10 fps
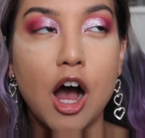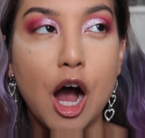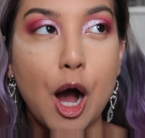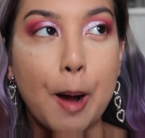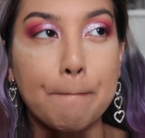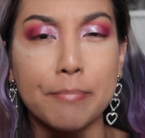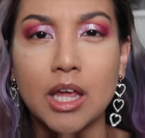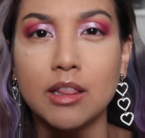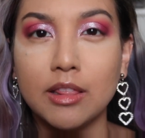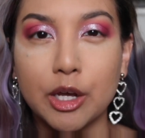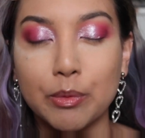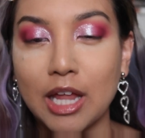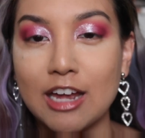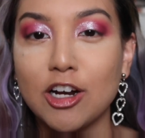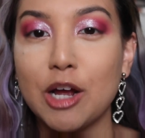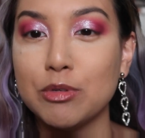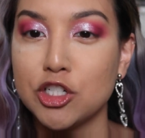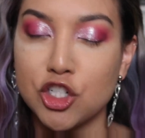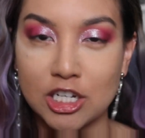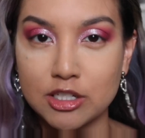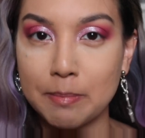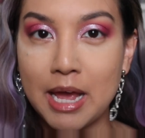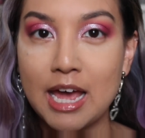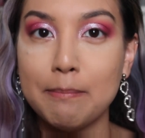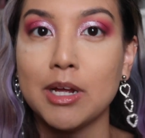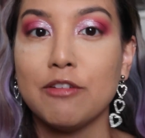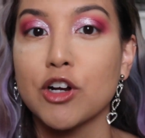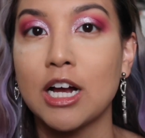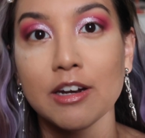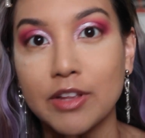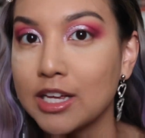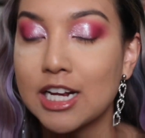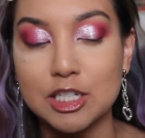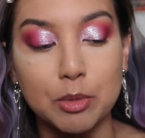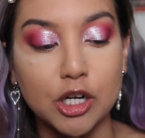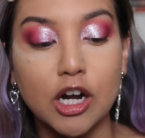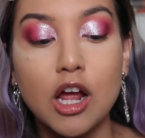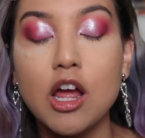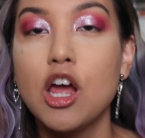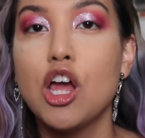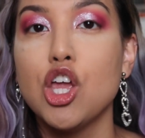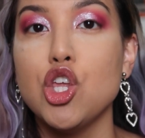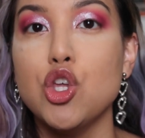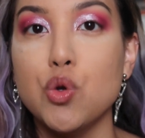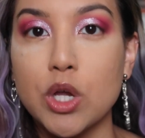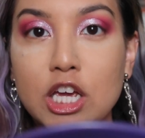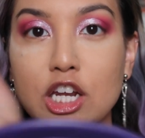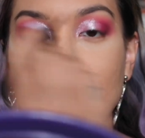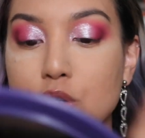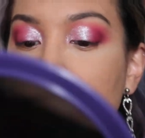liquid liner, I would suggest the pen, but if you're kind of like an expert, you can